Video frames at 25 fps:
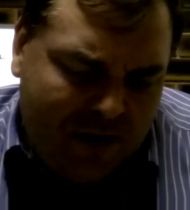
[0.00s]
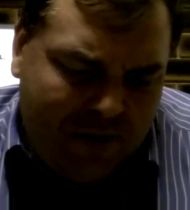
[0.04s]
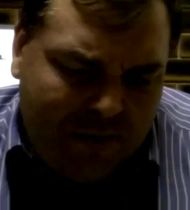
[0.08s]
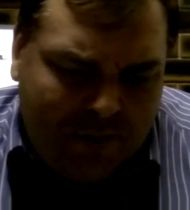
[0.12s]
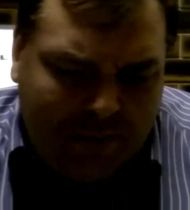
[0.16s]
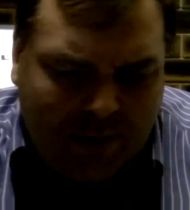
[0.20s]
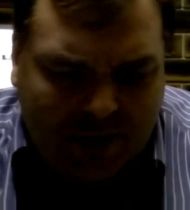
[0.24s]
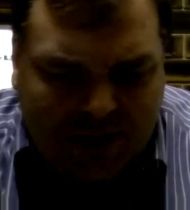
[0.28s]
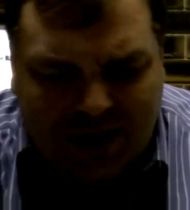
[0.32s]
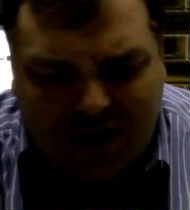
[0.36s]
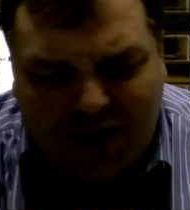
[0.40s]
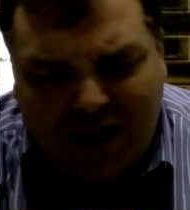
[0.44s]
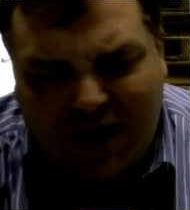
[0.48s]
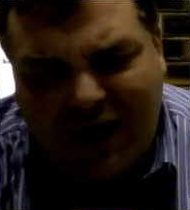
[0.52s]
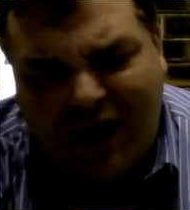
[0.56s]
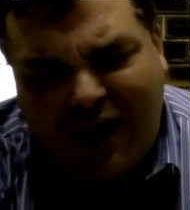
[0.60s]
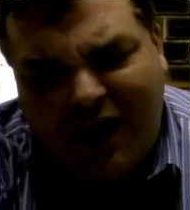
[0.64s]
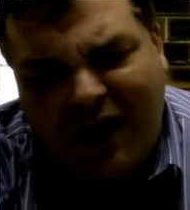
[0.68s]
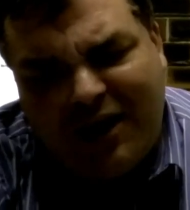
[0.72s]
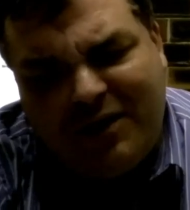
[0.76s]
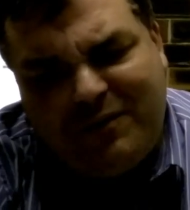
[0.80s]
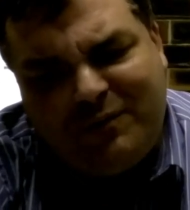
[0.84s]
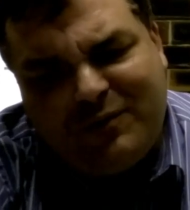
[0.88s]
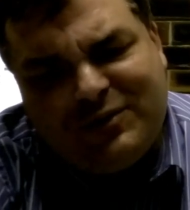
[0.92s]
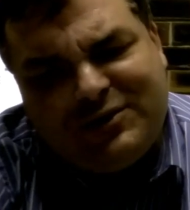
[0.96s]
but I,
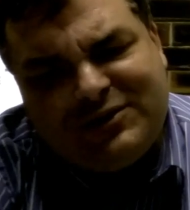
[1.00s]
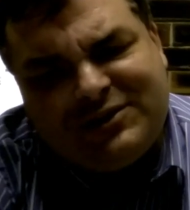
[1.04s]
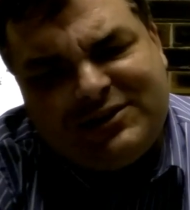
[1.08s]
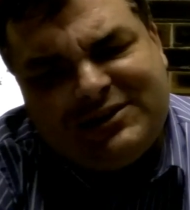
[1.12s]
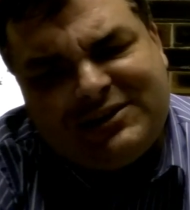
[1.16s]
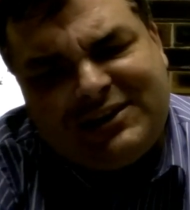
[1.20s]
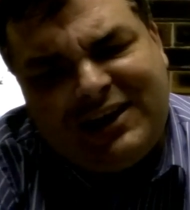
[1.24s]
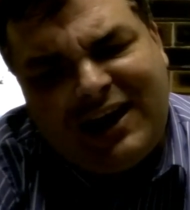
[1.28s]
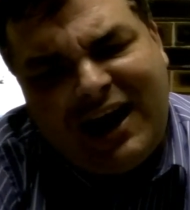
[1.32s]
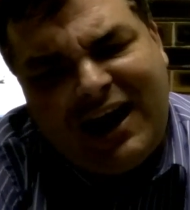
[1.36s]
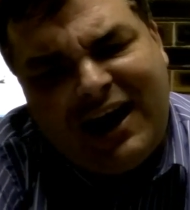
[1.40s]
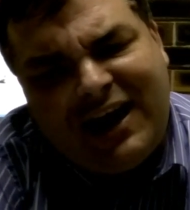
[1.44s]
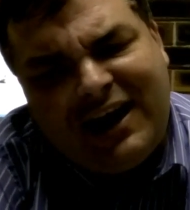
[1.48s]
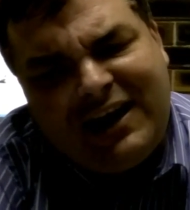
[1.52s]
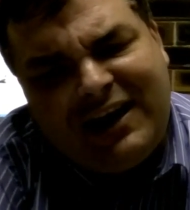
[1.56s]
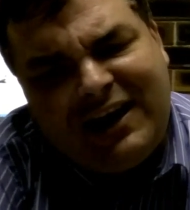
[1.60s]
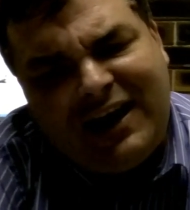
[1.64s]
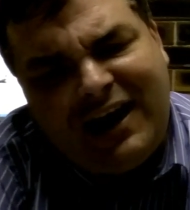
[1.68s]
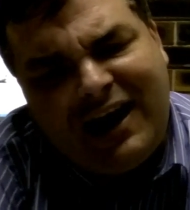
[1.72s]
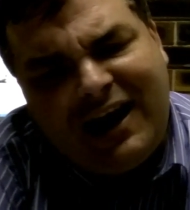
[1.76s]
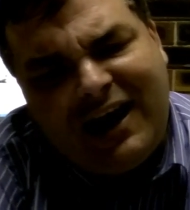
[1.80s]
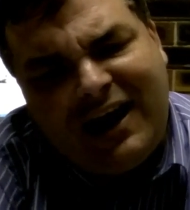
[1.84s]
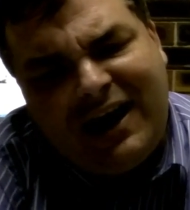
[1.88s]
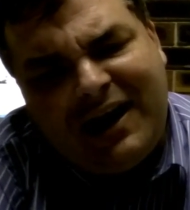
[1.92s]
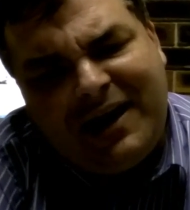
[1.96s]
I would say
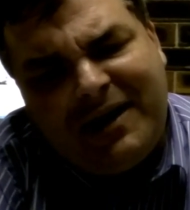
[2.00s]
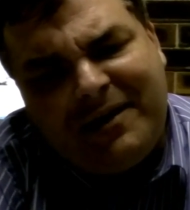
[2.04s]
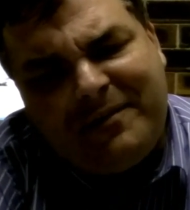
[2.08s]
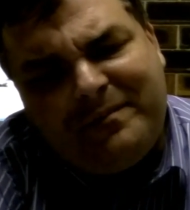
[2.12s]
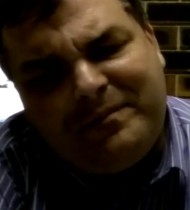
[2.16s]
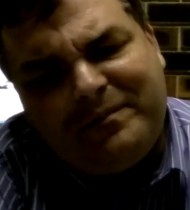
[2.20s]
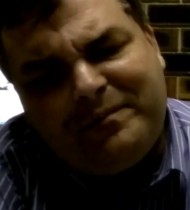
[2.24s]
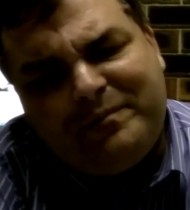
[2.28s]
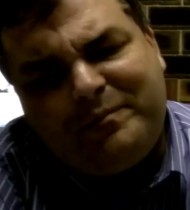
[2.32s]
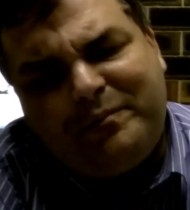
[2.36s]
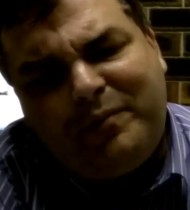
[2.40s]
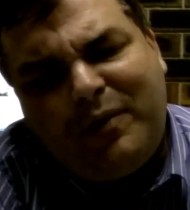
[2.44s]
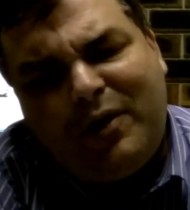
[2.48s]
um,